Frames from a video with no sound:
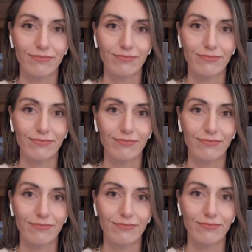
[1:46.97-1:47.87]

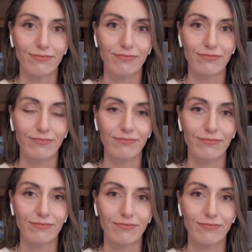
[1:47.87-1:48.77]

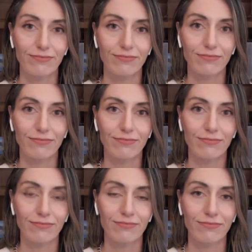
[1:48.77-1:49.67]

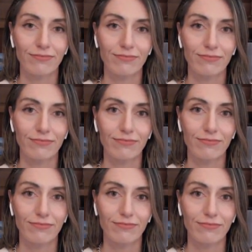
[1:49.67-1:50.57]

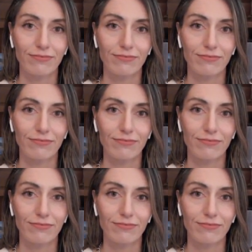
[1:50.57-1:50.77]
(not speaking)